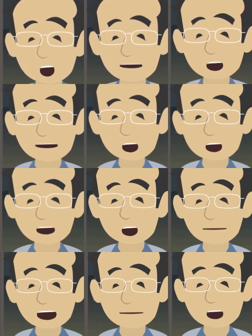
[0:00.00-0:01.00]
what we can do to
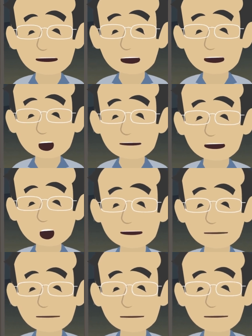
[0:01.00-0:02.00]
fix it in the
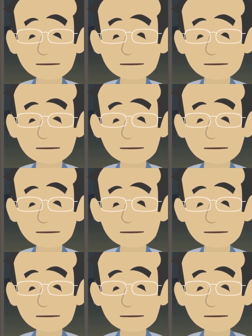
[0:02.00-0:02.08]
hotel.